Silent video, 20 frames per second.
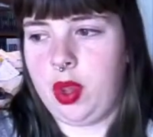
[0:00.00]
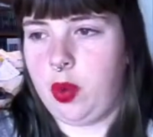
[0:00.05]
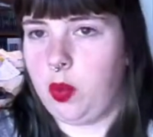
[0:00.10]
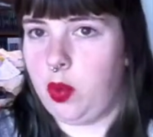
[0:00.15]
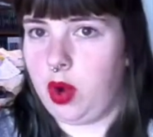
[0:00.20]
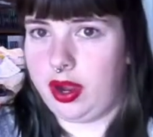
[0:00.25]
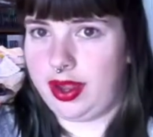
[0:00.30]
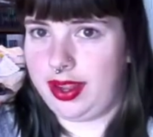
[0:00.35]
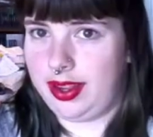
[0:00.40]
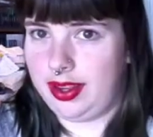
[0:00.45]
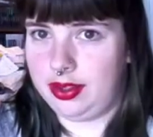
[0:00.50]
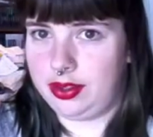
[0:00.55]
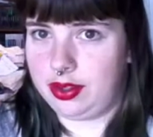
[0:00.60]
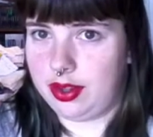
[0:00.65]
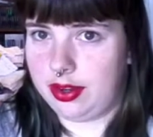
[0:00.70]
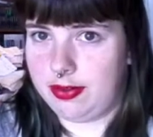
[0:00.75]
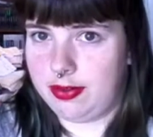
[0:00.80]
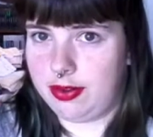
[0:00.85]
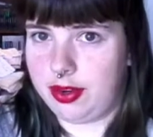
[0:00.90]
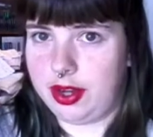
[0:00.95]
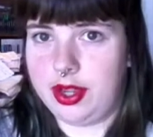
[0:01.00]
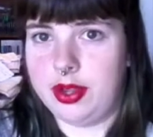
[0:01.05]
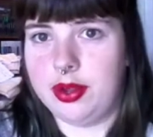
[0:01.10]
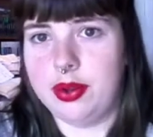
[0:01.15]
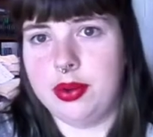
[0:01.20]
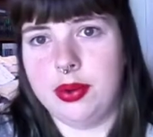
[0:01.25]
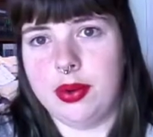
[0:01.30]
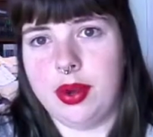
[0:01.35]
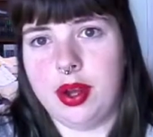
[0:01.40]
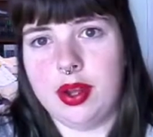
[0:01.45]
Walking is good for
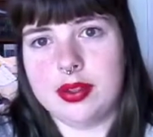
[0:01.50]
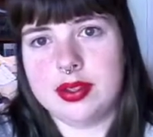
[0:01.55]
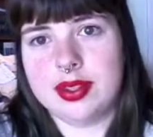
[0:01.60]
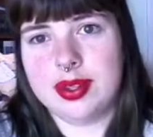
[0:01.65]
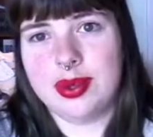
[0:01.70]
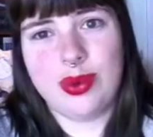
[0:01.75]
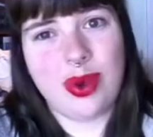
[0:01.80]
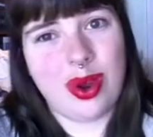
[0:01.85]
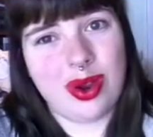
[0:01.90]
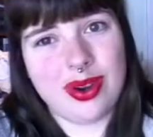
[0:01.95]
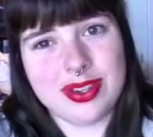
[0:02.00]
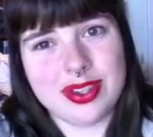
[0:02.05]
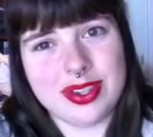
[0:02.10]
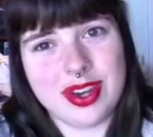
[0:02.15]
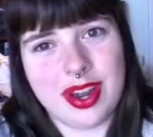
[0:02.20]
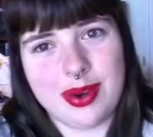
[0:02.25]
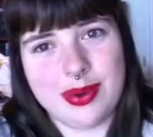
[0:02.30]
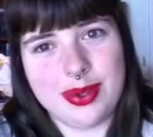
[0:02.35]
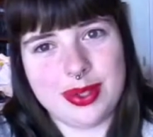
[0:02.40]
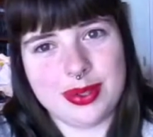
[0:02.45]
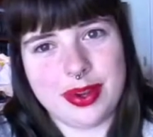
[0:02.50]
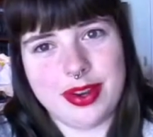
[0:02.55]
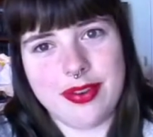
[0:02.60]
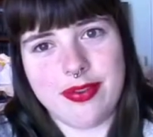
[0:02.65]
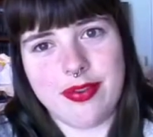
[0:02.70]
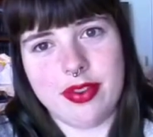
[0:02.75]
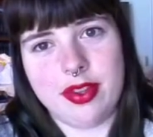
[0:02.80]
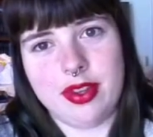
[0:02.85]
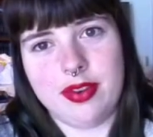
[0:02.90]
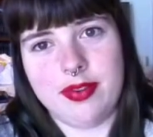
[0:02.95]
you. Also, cars are not always great
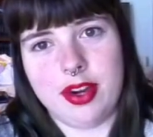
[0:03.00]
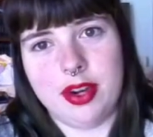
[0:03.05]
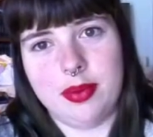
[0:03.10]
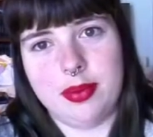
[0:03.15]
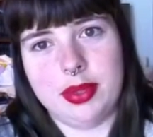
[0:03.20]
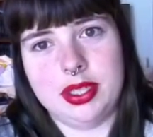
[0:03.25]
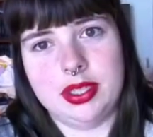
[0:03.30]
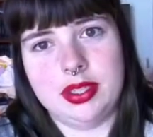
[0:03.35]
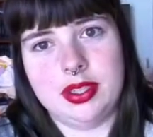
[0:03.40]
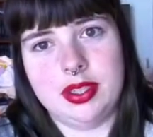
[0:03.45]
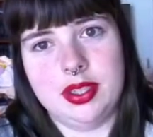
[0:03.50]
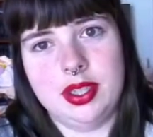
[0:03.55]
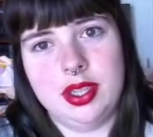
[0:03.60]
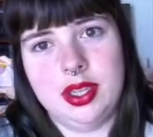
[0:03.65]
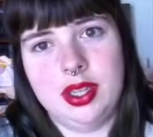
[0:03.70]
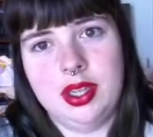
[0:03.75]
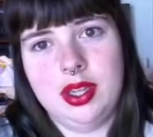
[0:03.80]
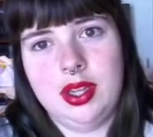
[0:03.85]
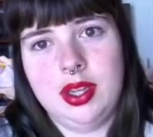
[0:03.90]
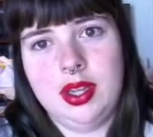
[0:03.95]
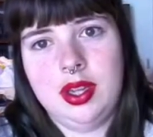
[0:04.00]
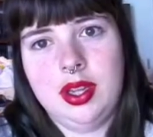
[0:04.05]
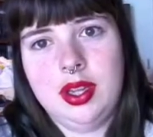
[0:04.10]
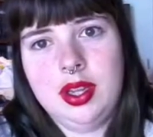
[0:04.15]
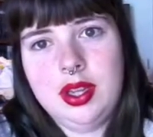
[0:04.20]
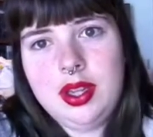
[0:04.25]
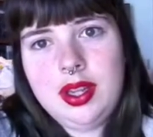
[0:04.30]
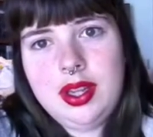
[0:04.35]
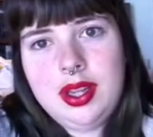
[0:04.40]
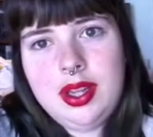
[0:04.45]
for the environment.
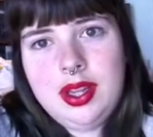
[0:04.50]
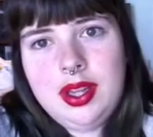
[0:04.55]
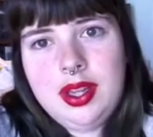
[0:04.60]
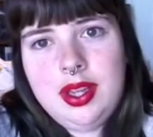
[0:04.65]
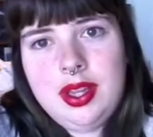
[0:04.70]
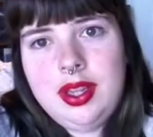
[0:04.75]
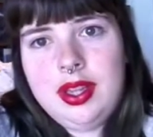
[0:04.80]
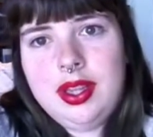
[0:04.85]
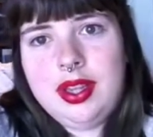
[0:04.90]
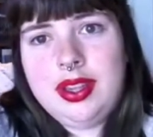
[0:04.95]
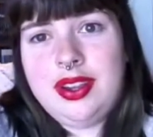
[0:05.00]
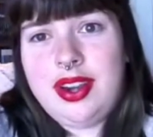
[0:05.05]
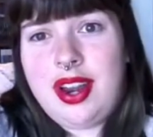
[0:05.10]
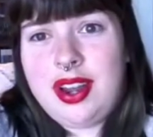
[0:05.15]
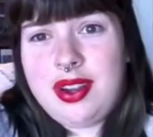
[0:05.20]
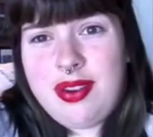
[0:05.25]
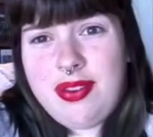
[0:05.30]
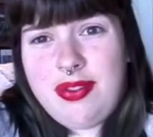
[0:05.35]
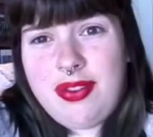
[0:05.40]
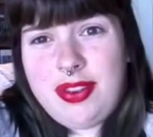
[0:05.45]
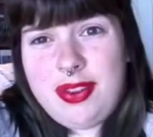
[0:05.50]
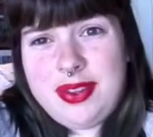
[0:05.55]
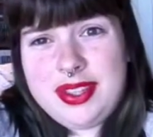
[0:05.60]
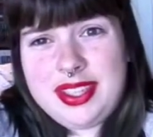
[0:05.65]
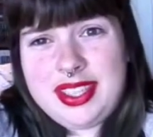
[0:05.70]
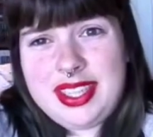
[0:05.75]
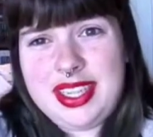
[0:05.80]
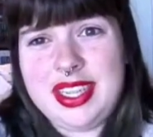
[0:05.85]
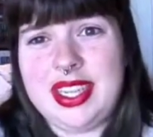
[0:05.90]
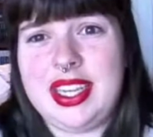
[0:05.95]
They're not good for you to
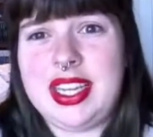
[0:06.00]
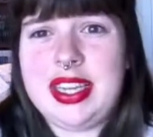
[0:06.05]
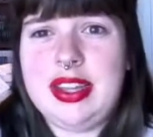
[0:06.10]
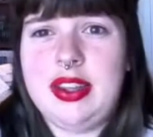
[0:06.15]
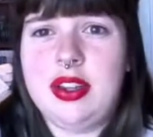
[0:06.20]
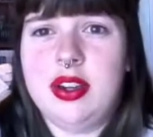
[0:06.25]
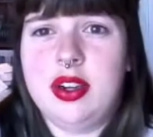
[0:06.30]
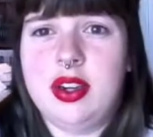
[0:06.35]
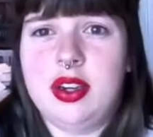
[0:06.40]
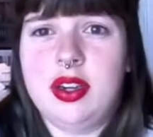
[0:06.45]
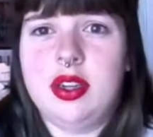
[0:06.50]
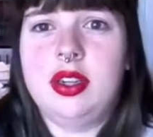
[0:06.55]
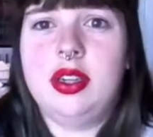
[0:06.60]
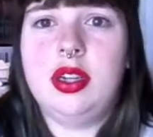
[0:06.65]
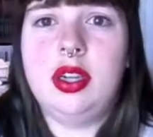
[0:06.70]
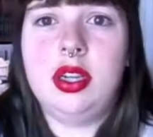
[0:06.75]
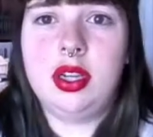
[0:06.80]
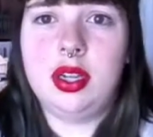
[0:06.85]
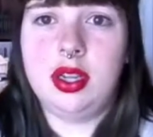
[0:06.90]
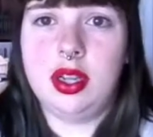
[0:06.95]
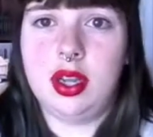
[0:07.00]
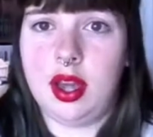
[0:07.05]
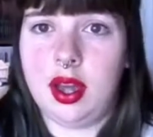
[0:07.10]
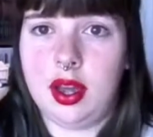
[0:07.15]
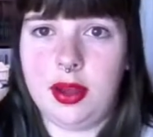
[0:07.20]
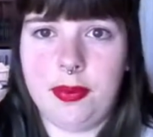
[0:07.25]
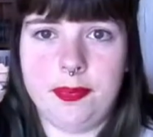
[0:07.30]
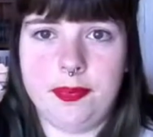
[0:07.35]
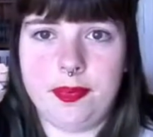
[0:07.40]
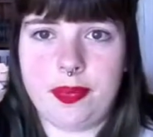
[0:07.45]
sit in either.
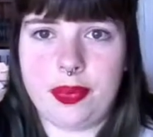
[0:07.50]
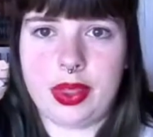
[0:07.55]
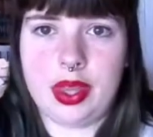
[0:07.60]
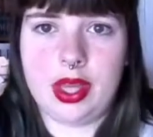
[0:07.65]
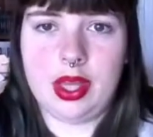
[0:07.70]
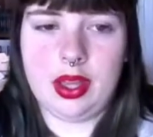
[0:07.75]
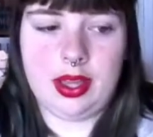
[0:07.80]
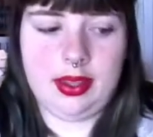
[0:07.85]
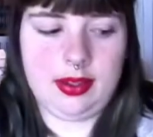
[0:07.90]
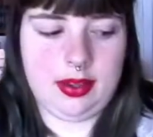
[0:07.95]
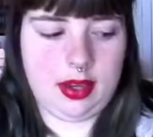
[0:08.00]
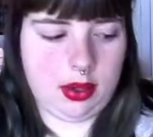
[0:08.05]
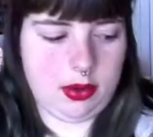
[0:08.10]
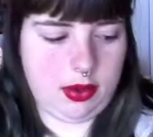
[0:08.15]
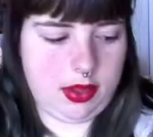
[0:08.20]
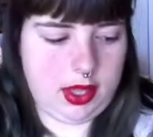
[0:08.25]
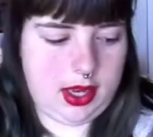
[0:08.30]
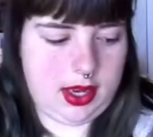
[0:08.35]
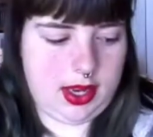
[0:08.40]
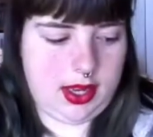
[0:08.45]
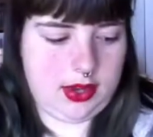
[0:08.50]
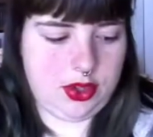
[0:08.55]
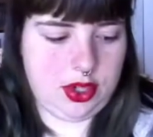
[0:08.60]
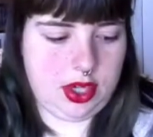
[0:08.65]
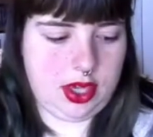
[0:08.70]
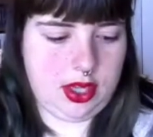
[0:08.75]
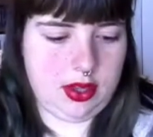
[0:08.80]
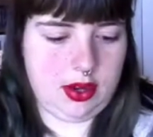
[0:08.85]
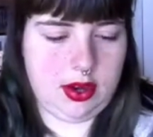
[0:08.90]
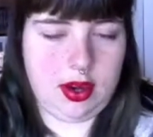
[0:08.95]
Let's not go on that
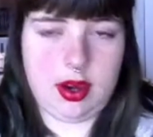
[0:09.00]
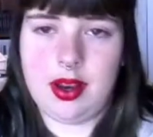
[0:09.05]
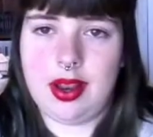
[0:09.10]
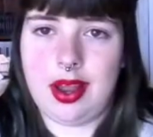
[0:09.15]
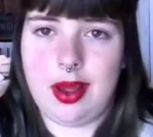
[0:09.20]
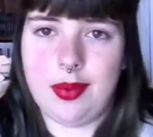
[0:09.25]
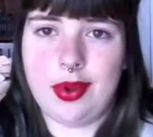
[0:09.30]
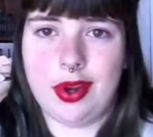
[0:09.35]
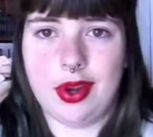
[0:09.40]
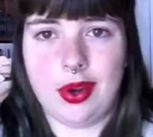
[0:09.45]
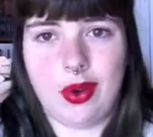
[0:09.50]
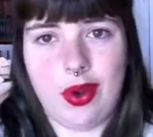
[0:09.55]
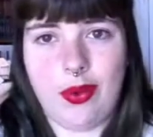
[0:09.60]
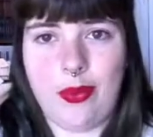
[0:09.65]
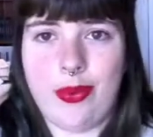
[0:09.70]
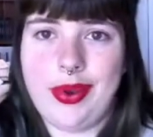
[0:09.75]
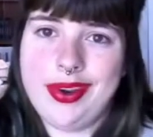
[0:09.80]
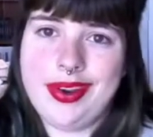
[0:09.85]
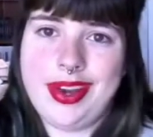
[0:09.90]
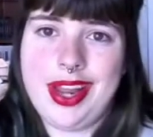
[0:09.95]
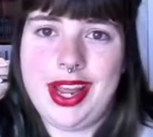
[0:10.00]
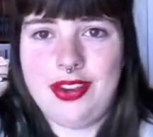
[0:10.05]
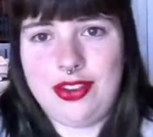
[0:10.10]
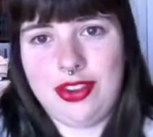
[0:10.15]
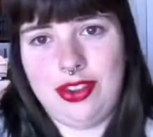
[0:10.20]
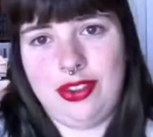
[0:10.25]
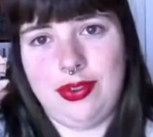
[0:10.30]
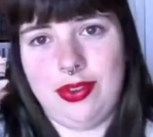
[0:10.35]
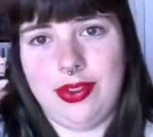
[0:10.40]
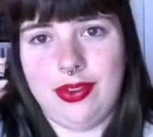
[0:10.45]
tangent either. I'm going to go on weird
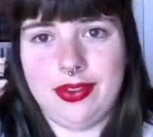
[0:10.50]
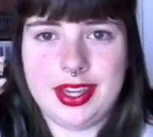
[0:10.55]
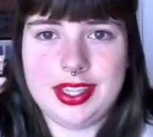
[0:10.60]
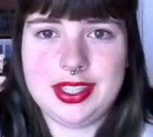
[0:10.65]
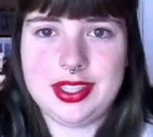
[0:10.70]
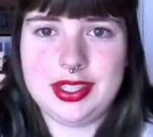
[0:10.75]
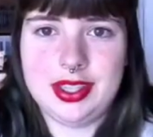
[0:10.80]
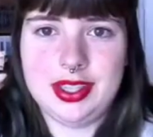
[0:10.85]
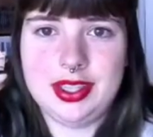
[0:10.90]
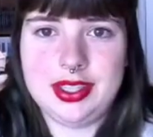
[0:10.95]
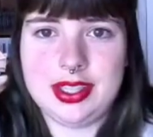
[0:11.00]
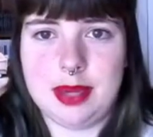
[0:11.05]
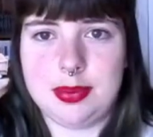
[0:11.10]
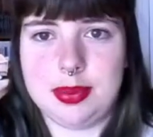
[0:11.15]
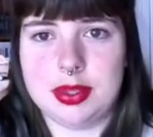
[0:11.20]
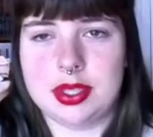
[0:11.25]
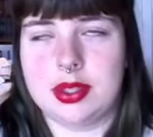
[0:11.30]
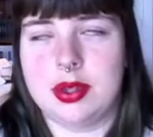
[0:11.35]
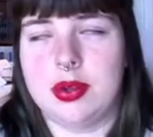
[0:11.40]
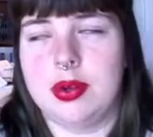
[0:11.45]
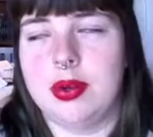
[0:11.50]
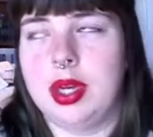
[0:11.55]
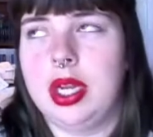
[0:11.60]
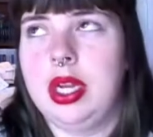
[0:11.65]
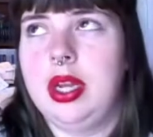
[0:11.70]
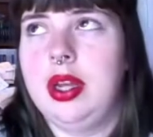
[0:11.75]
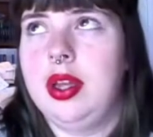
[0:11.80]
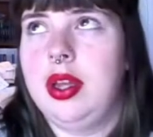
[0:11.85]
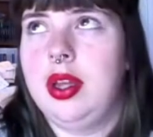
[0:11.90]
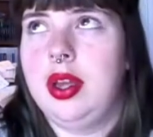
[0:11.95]
tangents for the rest of this episode.
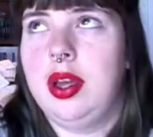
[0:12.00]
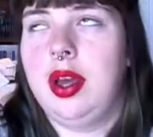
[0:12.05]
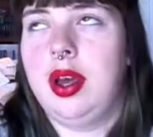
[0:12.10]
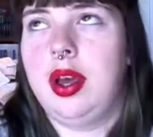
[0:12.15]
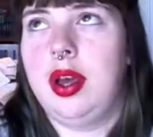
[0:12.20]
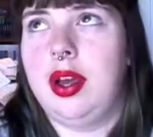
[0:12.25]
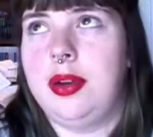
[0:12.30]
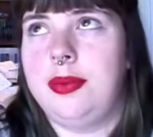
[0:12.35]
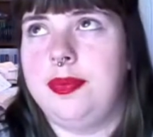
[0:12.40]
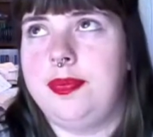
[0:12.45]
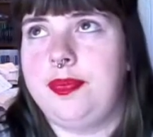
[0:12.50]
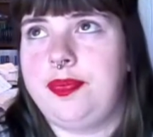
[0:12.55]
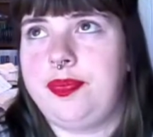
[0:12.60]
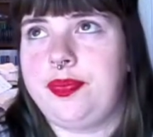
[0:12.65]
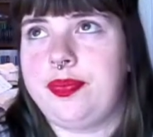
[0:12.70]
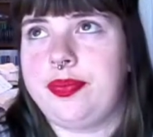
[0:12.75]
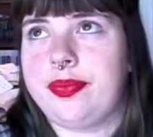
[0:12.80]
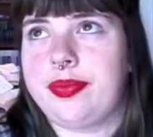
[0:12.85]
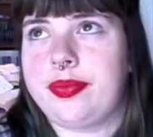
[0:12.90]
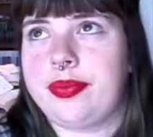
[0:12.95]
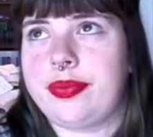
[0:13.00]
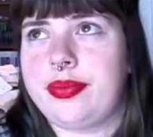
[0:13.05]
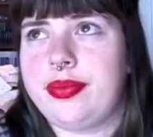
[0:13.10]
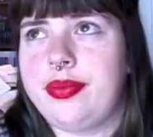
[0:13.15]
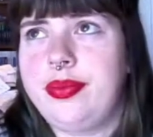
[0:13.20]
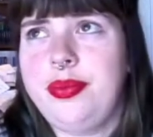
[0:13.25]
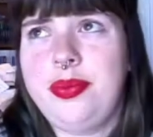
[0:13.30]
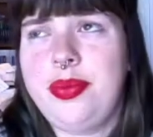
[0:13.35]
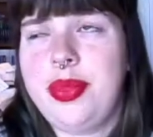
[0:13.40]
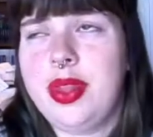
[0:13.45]

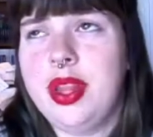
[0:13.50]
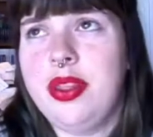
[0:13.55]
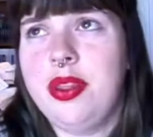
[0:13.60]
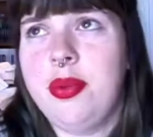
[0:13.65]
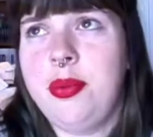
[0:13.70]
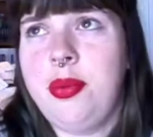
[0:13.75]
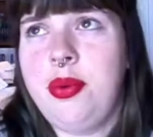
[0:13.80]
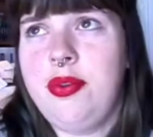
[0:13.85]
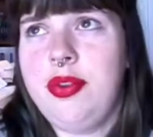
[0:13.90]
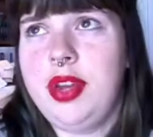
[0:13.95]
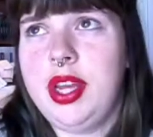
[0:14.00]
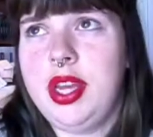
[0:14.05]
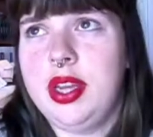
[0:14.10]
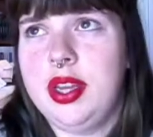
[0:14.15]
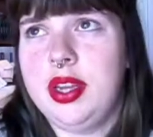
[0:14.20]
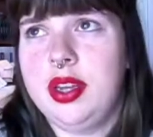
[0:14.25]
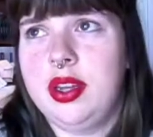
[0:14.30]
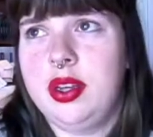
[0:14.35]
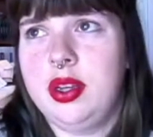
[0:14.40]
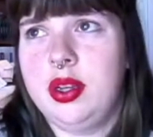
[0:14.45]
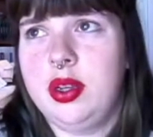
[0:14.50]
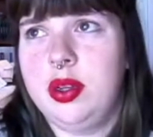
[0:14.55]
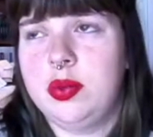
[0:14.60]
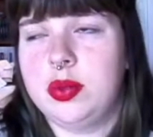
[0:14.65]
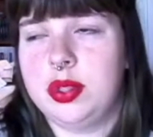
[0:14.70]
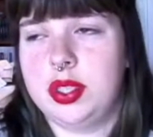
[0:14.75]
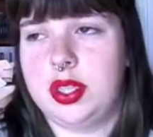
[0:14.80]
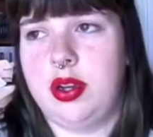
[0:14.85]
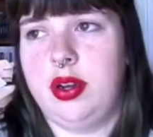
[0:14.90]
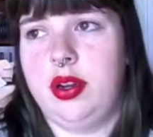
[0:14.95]
The movie
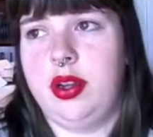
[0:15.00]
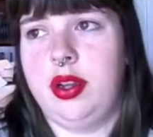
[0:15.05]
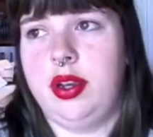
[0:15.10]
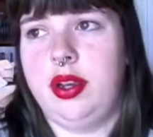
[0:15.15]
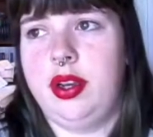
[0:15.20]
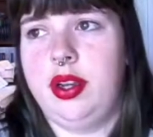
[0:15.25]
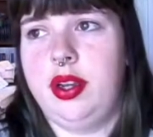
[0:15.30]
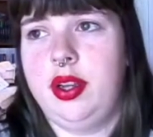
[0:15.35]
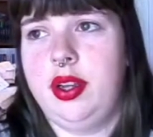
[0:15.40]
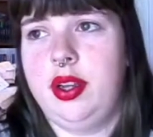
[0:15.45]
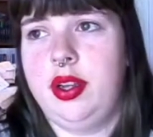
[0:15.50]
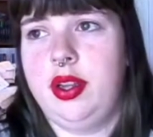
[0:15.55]
was good.